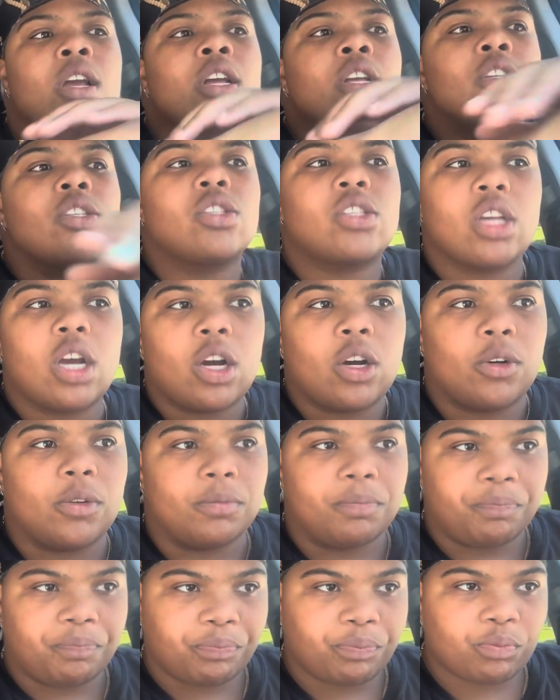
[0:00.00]

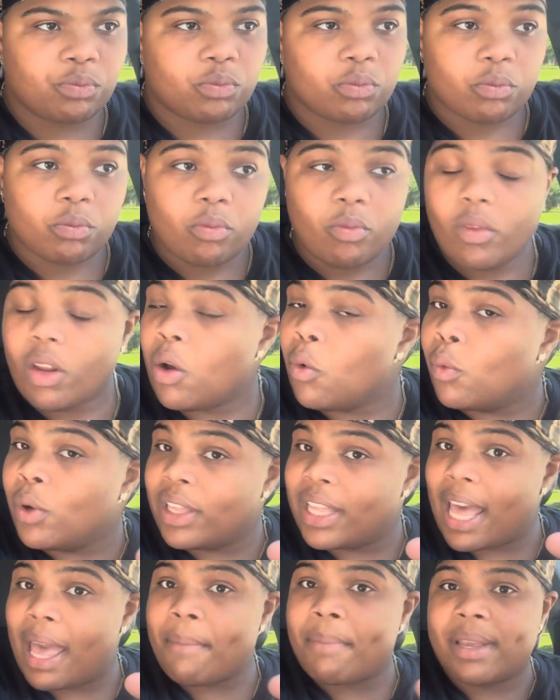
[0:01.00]
So, with
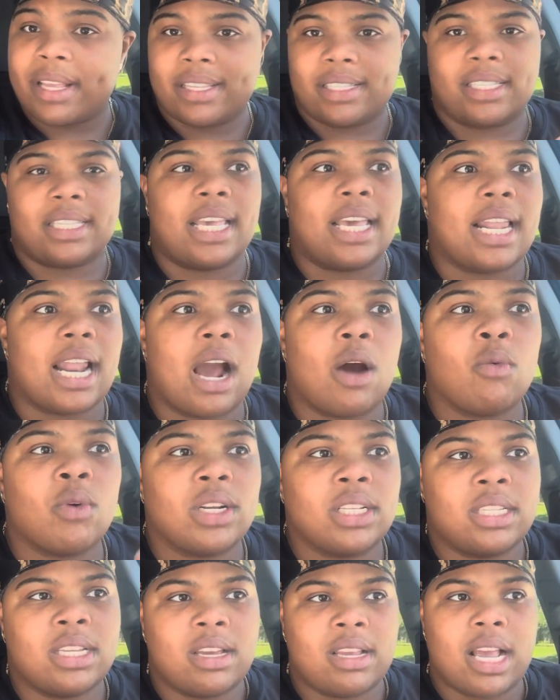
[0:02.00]
that being said, I want
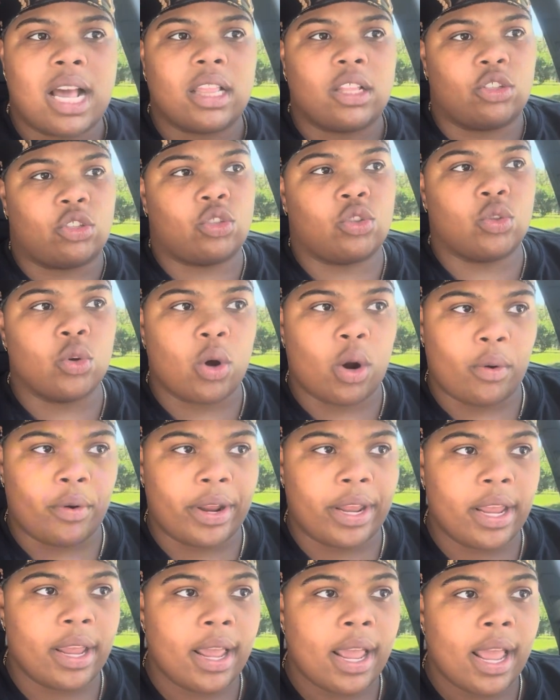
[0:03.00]
to tell y'all a story